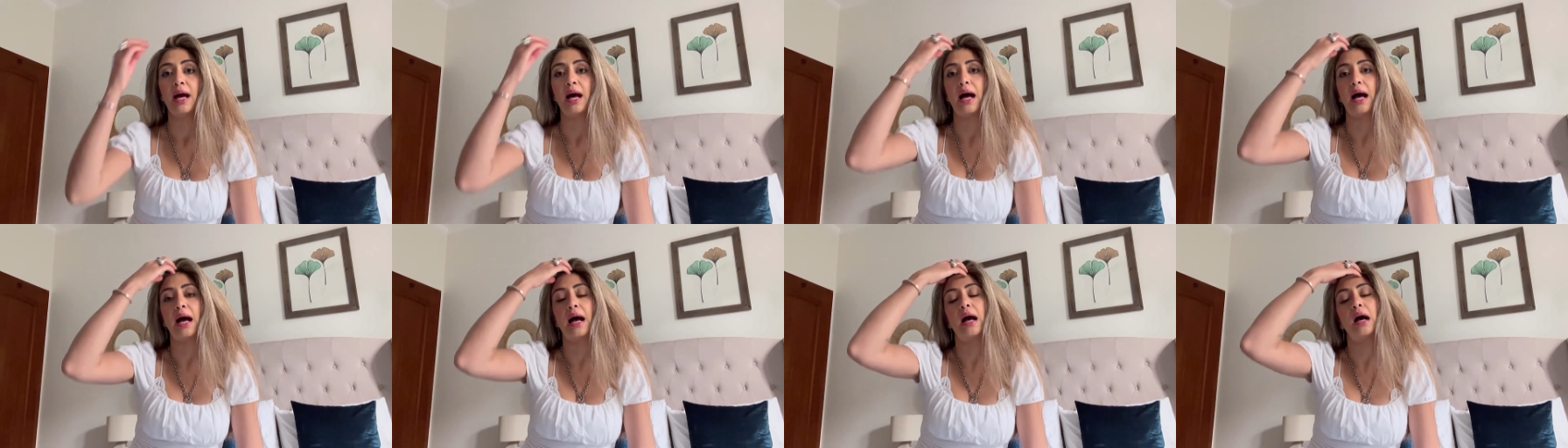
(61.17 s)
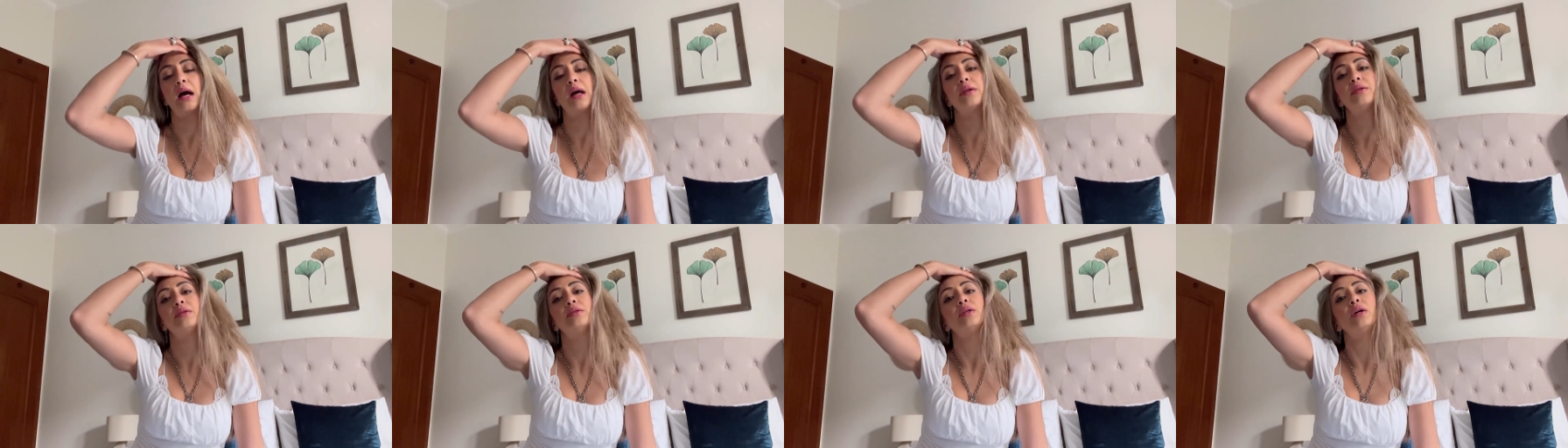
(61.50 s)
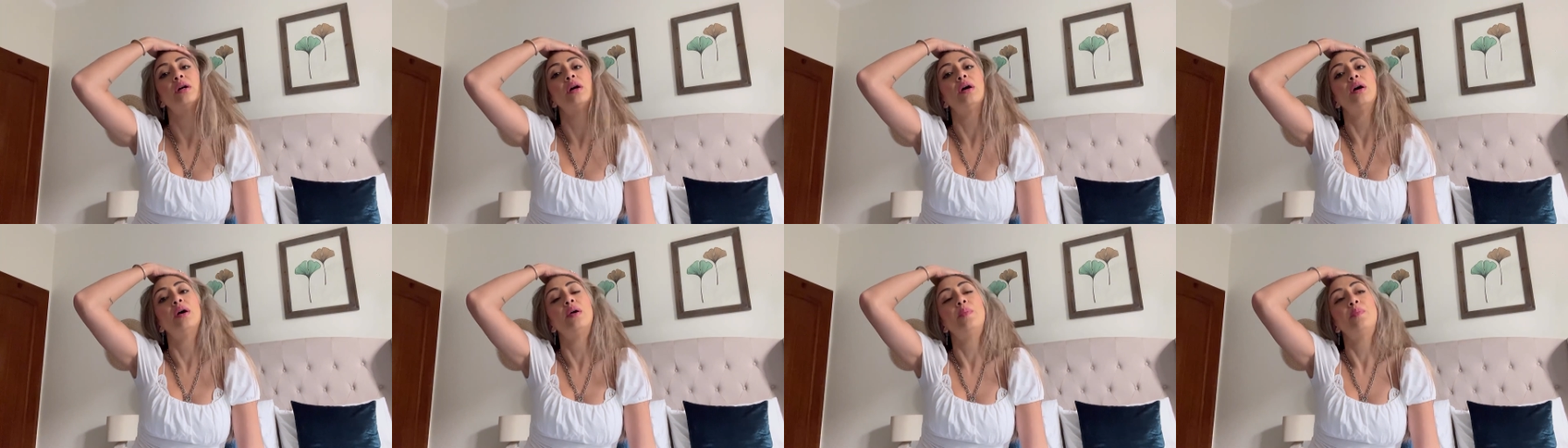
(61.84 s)
And
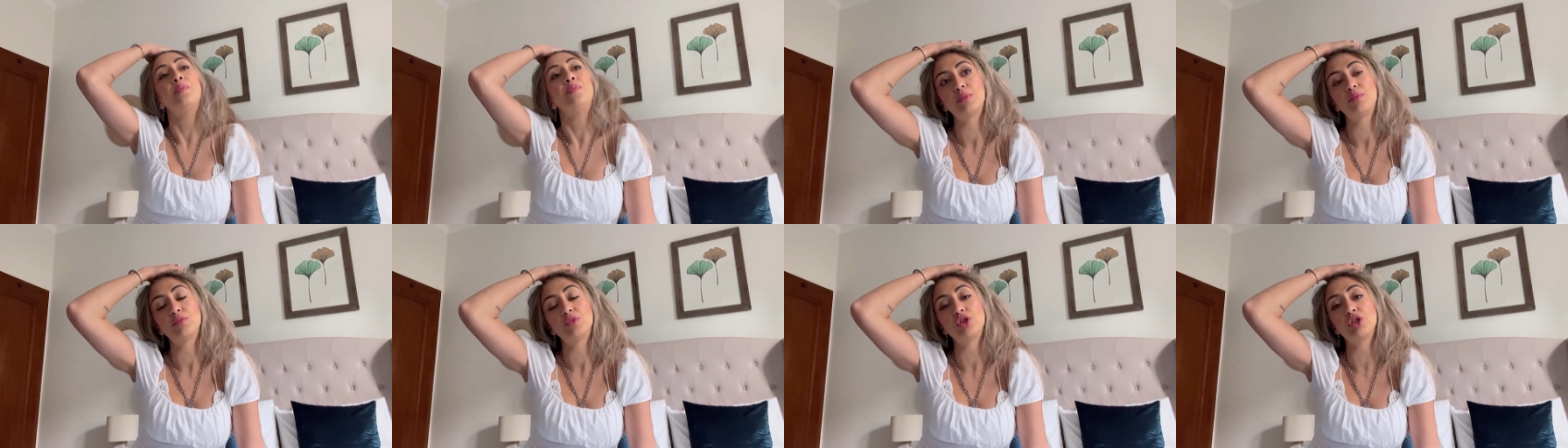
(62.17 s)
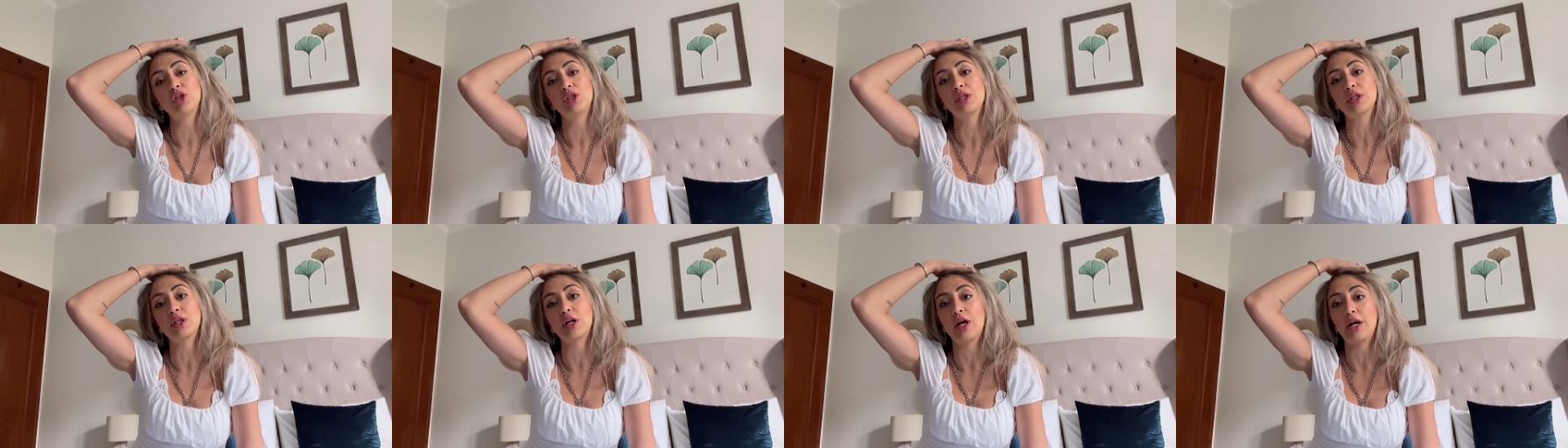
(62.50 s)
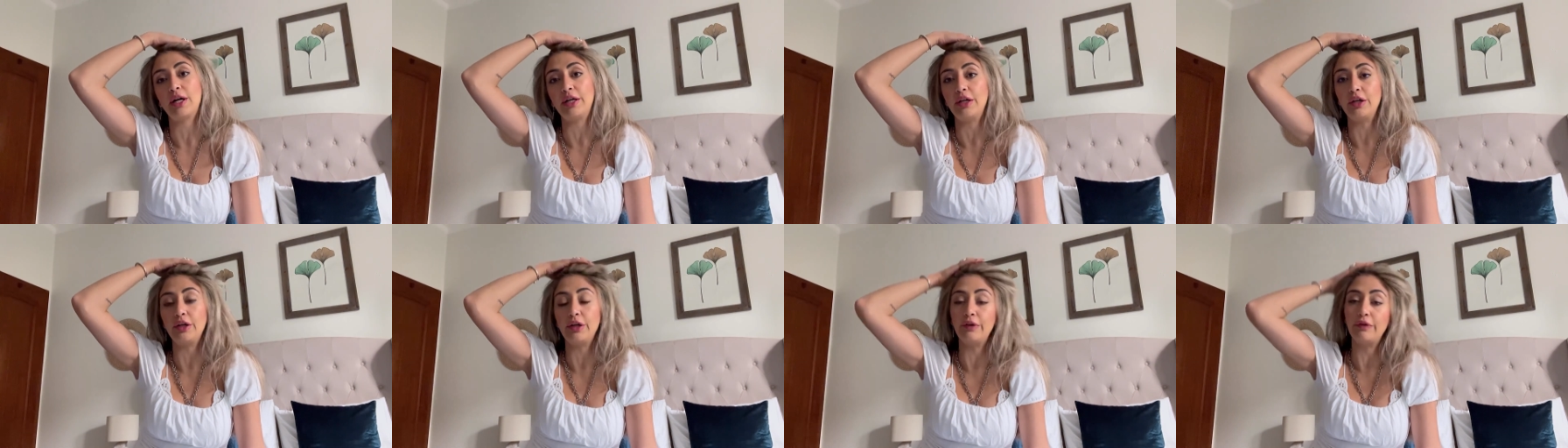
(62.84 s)
just
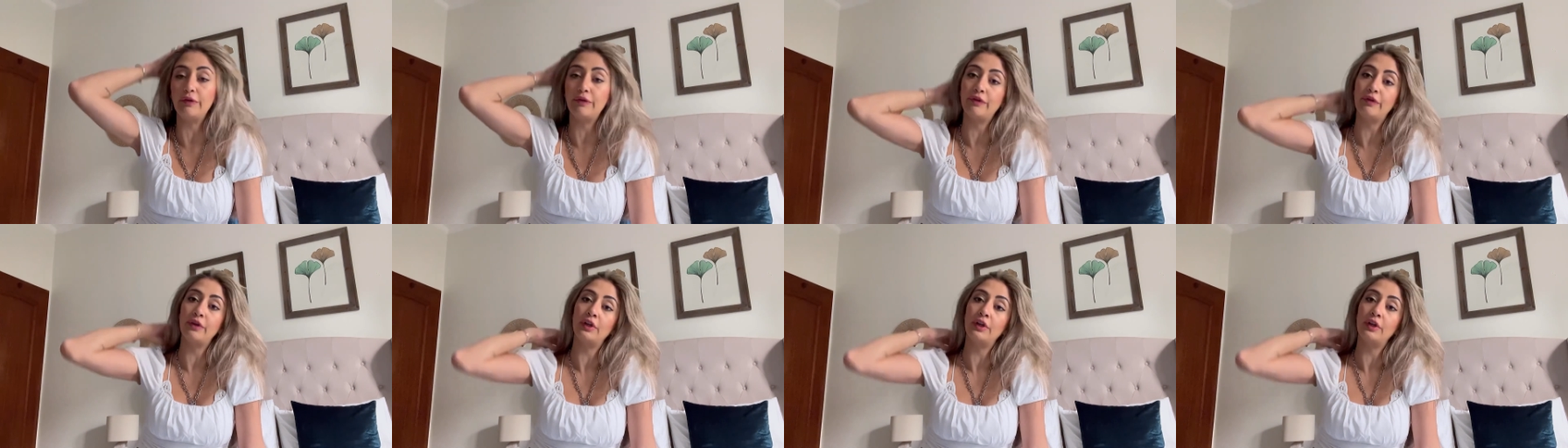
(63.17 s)
kind of